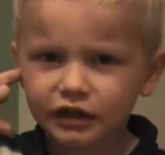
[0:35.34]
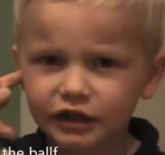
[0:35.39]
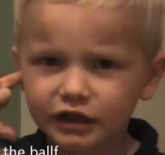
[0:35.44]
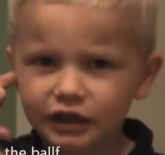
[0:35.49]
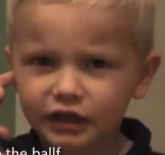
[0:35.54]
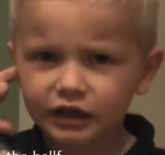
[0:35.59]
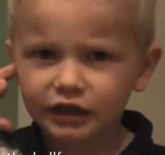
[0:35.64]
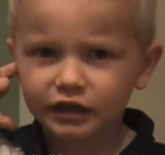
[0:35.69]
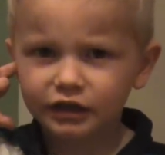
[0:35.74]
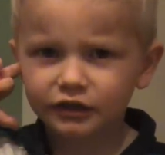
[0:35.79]

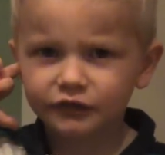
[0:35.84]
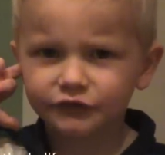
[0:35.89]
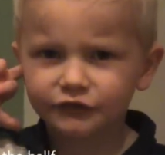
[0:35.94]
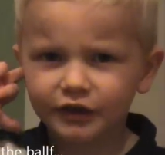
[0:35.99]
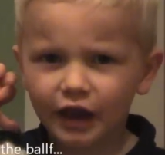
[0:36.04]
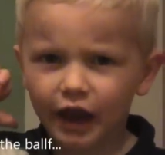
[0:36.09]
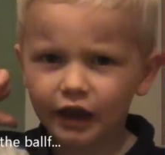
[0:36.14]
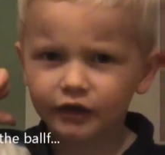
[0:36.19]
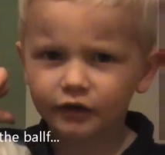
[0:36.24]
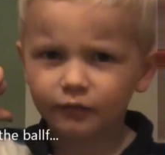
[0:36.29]
in, the
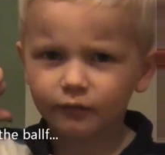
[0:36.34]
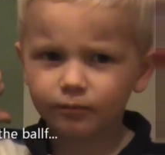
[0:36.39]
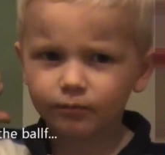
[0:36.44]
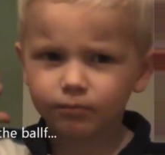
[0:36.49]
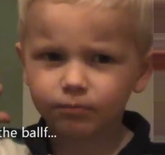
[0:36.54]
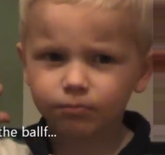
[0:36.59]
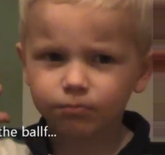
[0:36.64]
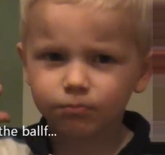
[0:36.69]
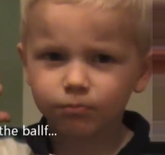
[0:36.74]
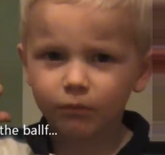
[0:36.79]

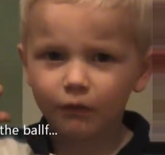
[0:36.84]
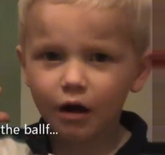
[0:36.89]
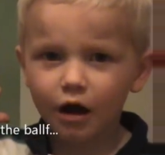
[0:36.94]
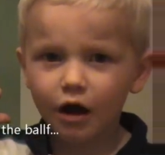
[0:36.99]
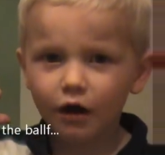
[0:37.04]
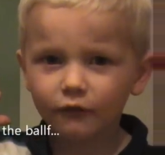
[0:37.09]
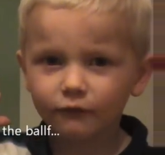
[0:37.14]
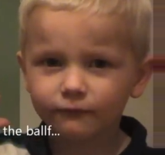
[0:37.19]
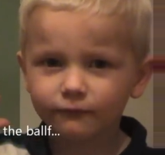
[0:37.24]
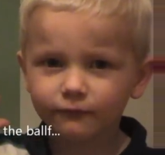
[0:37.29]
nose.
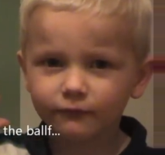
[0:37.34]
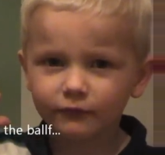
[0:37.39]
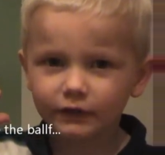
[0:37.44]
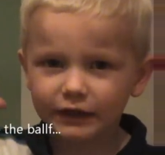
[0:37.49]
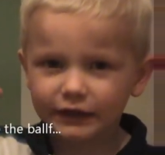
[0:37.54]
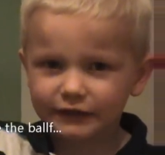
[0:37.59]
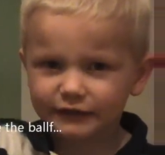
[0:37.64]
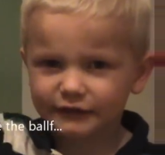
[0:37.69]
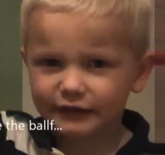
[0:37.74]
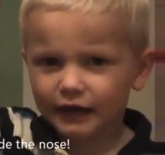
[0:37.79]
Mouth,
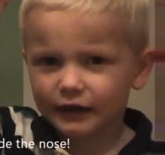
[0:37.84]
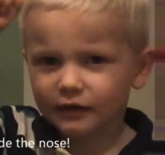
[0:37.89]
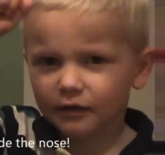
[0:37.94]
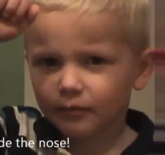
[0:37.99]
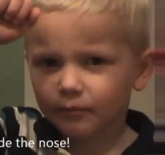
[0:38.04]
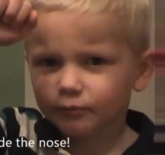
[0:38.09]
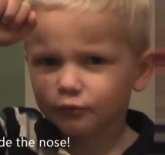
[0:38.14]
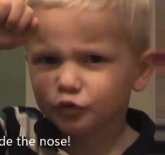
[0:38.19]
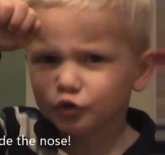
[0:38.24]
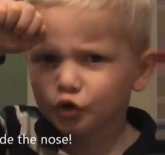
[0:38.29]
inside
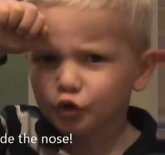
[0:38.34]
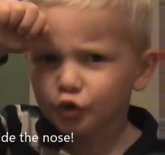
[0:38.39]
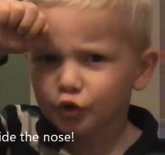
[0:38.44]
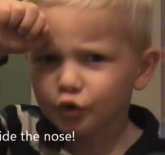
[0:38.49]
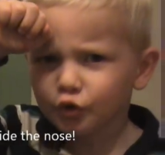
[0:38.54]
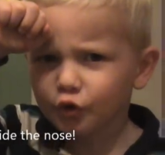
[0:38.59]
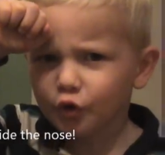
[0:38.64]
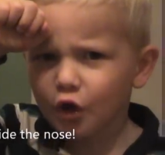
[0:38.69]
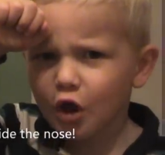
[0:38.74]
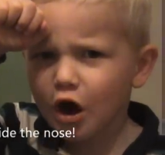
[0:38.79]
of
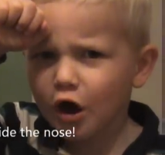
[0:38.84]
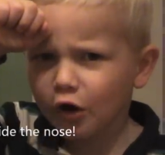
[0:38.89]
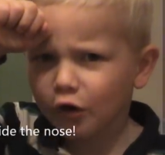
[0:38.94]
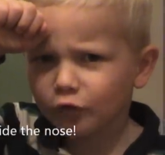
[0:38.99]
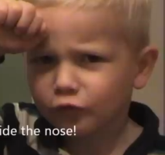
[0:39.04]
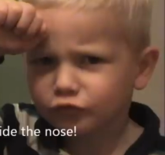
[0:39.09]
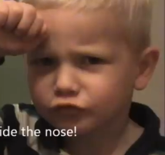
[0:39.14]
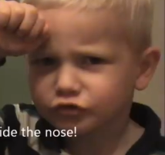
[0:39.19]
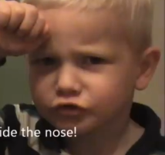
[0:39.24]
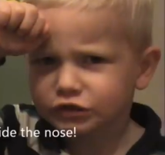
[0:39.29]

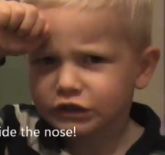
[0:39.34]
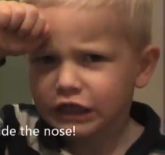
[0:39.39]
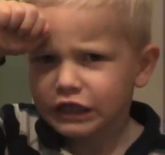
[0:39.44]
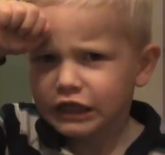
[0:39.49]
nose.